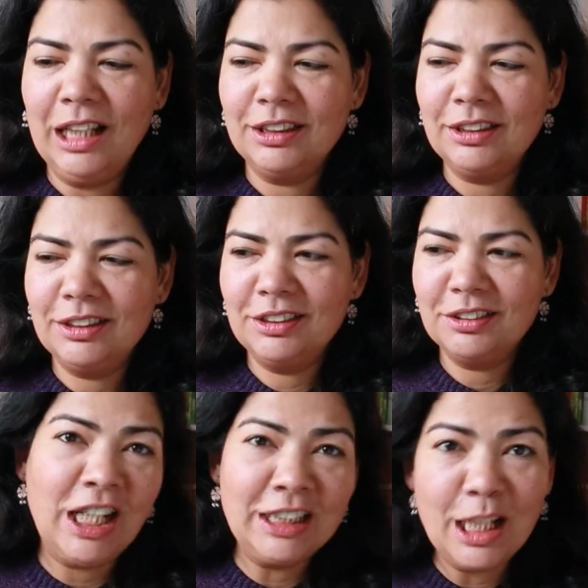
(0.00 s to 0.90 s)
And
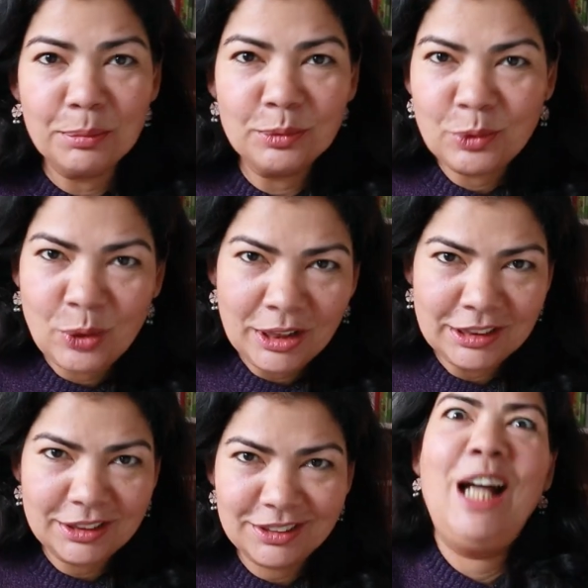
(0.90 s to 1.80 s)
I am
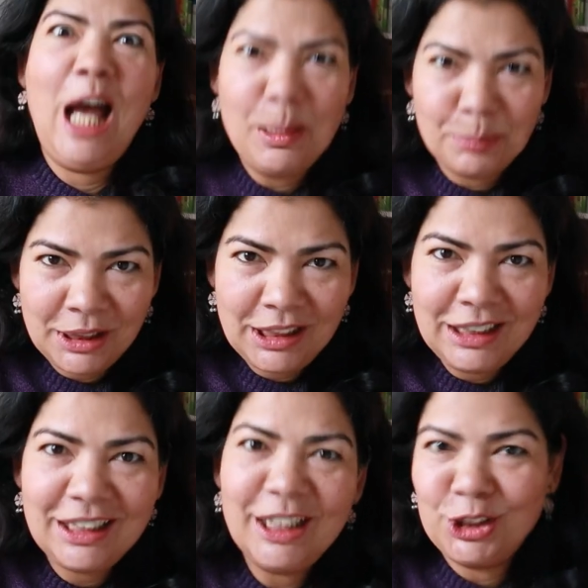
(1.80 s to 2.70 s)
quite a
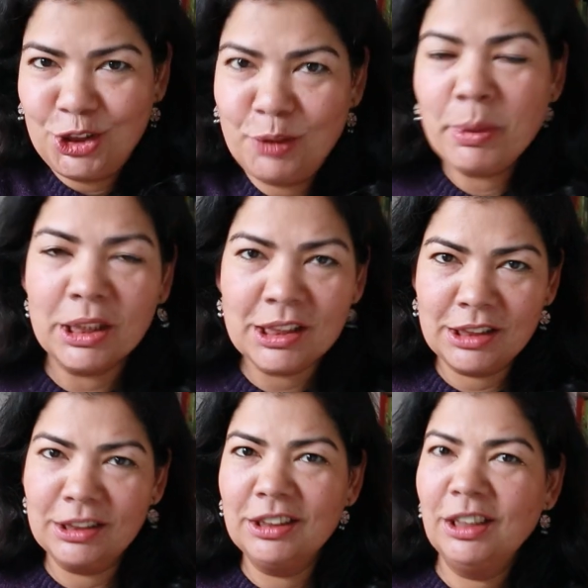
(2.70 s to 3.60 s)
happy-ish
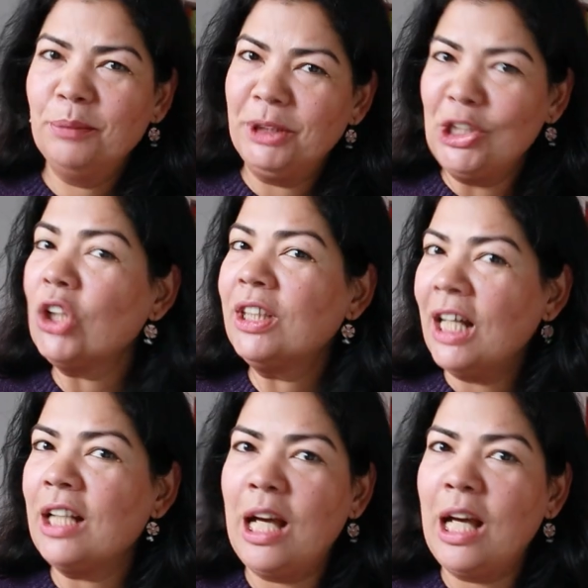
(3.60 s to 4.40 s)
person, but not that